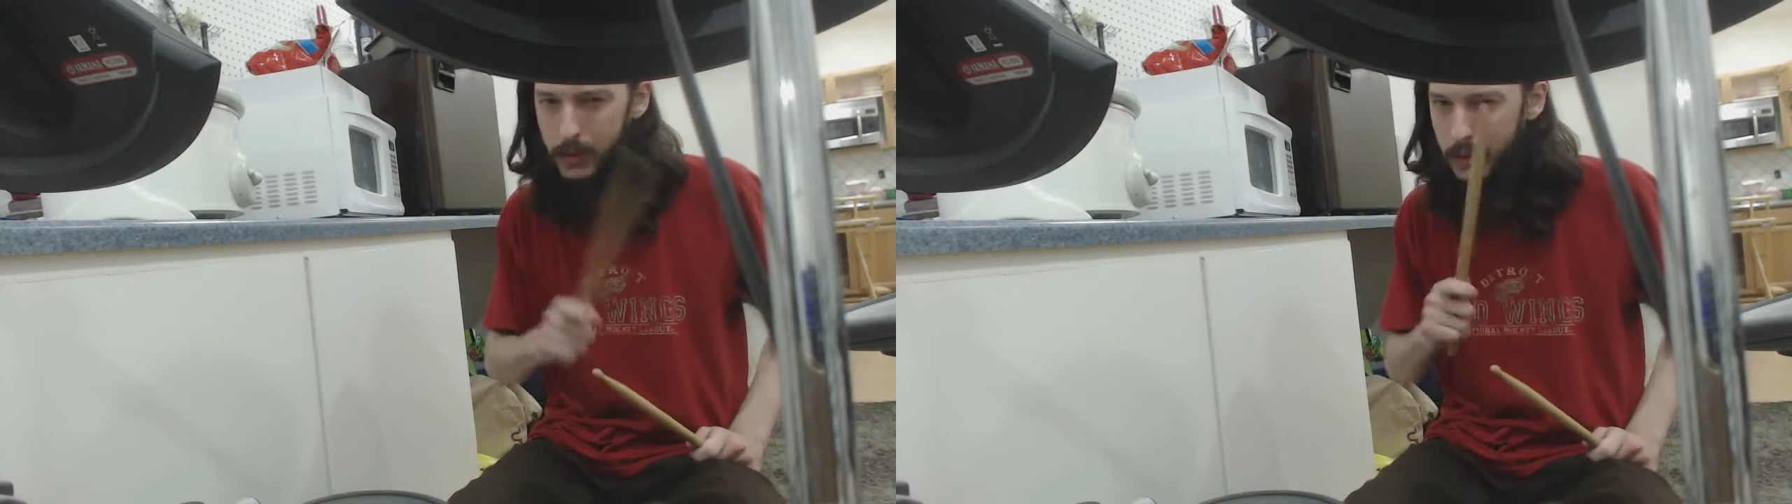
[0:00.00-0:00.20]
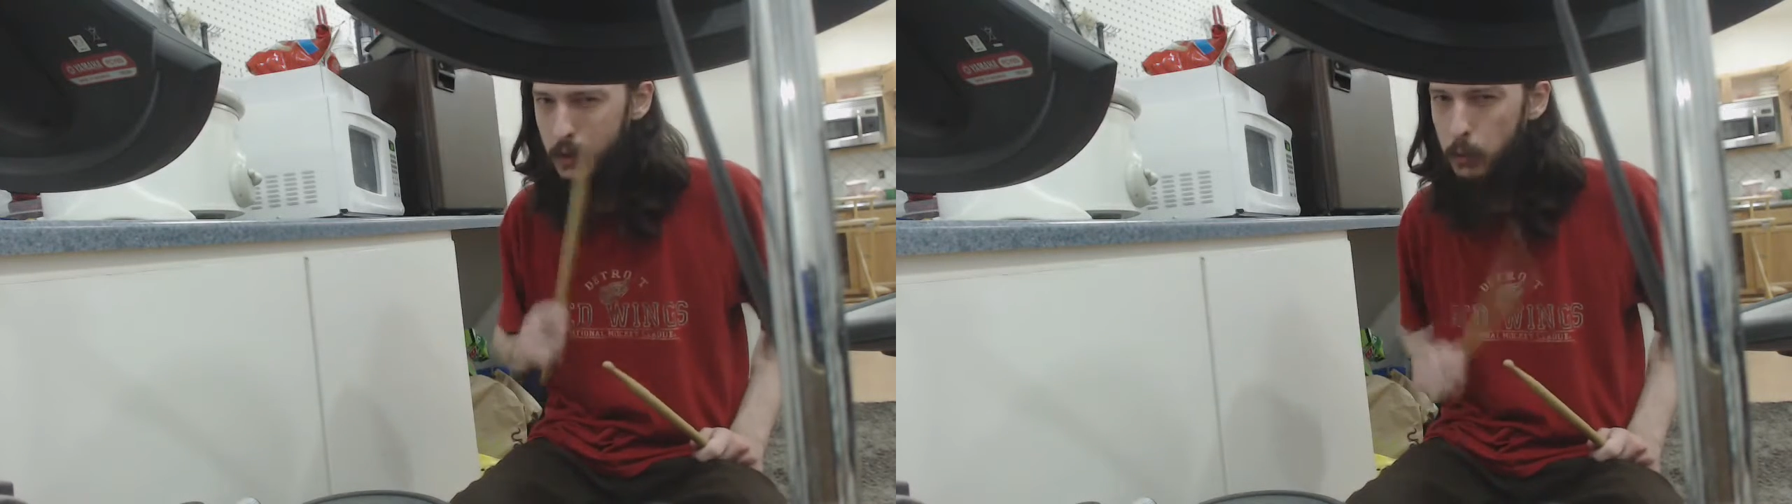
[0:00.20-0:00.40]
a
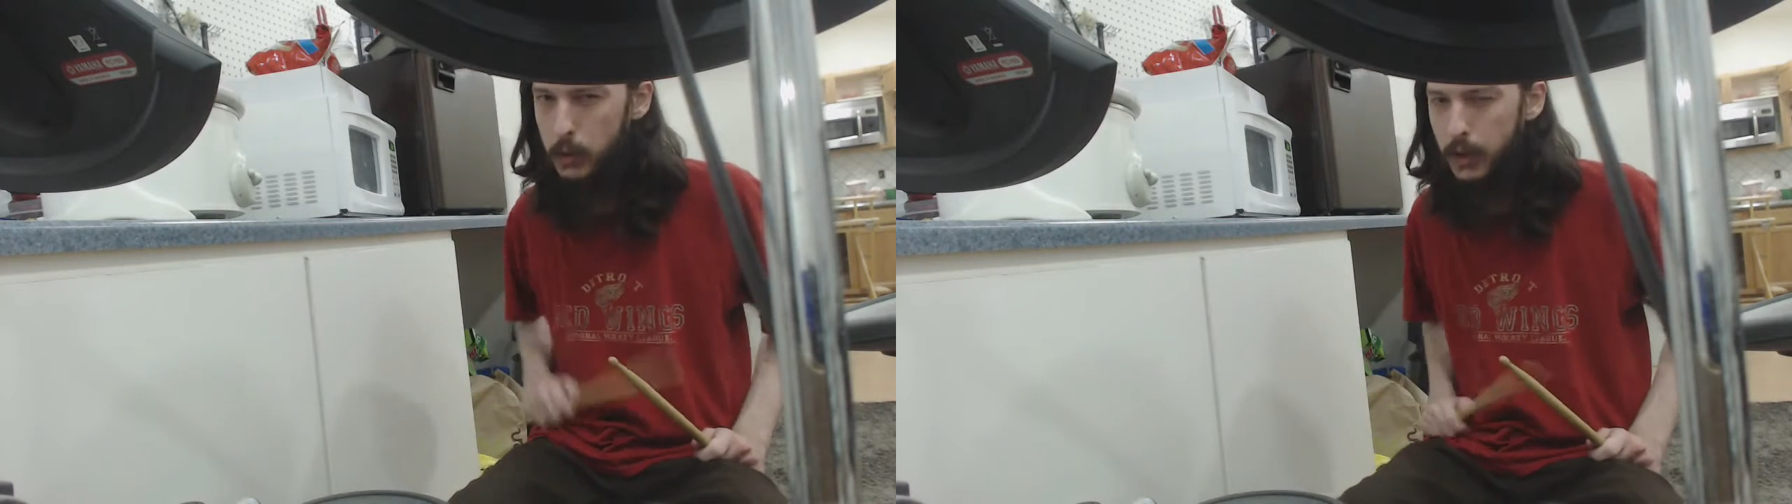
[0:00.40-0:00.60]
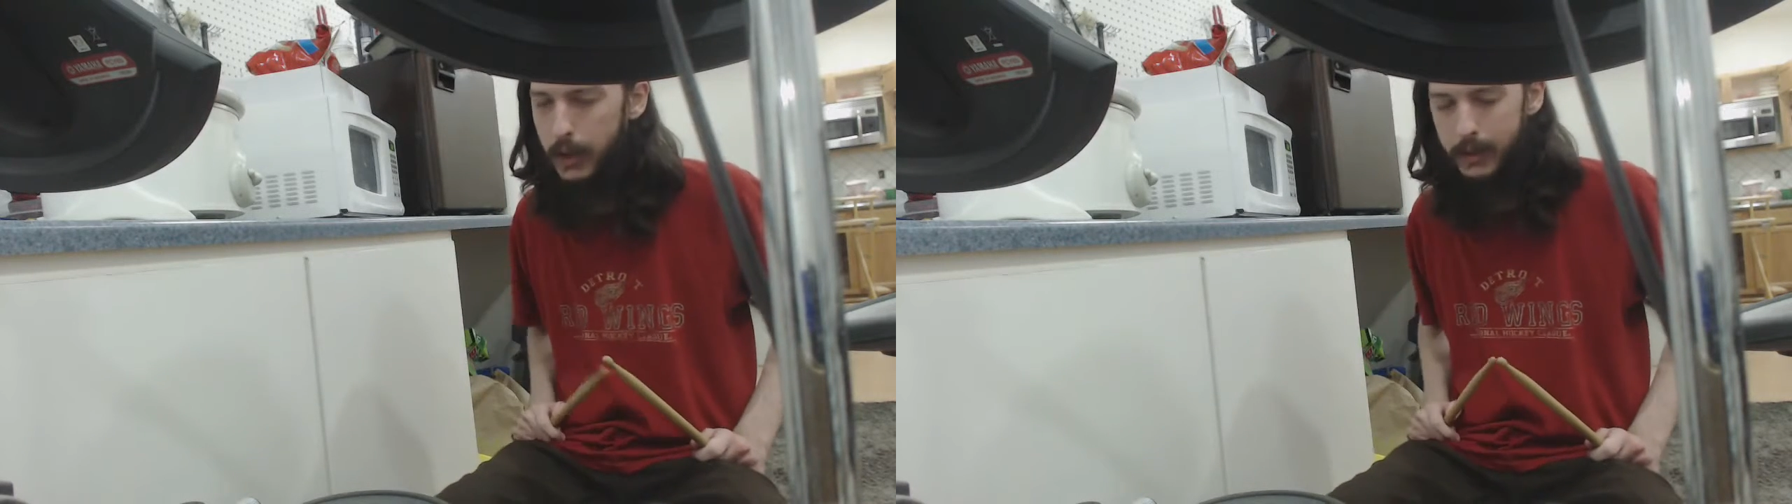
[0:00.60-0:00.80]
little bit
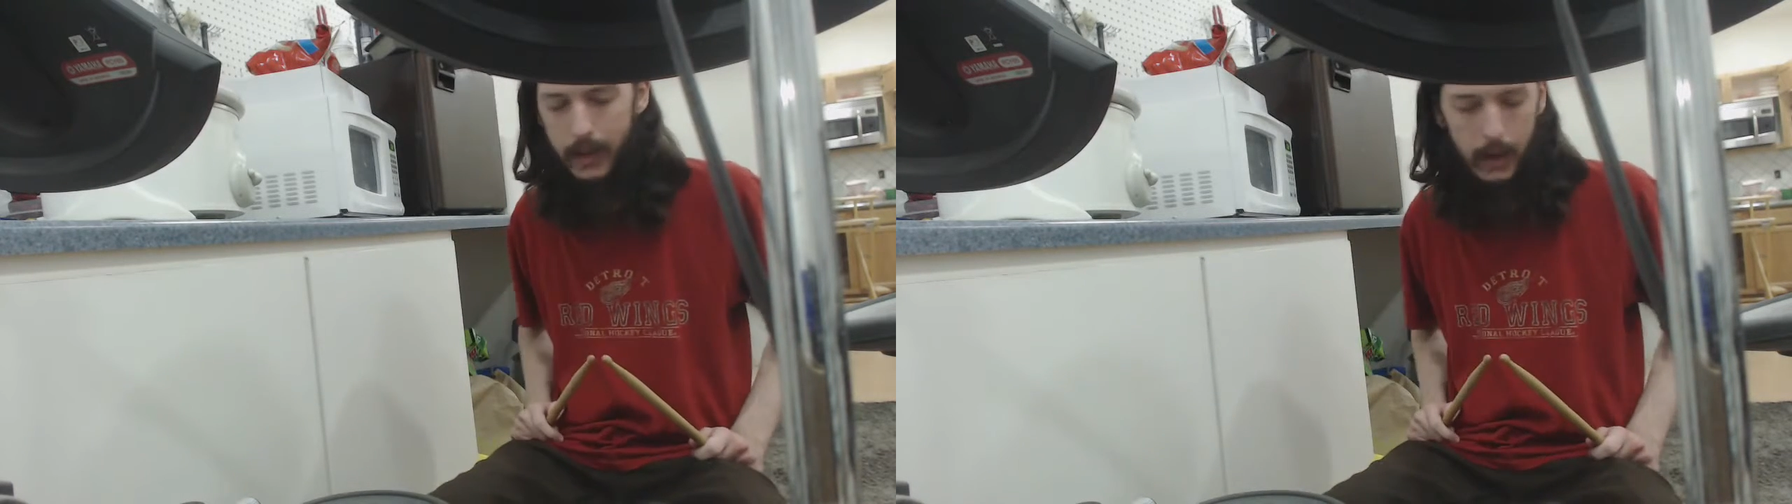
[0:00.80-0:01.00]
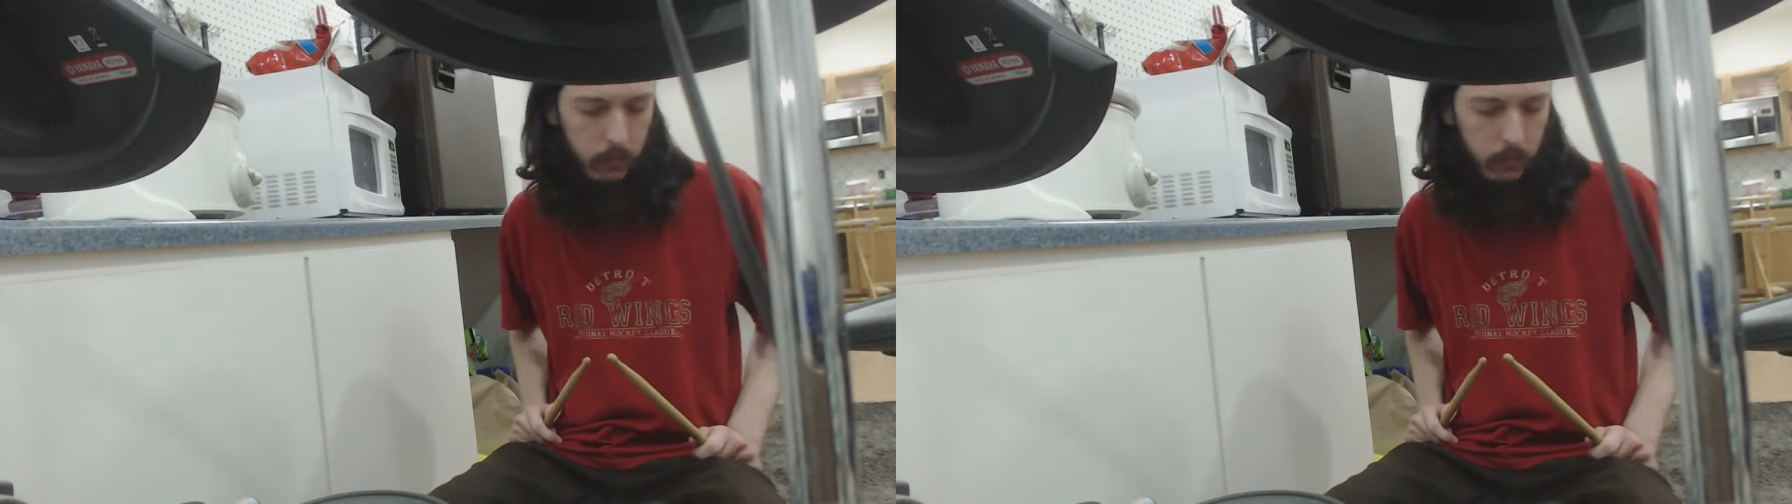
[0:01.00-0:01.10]
like that.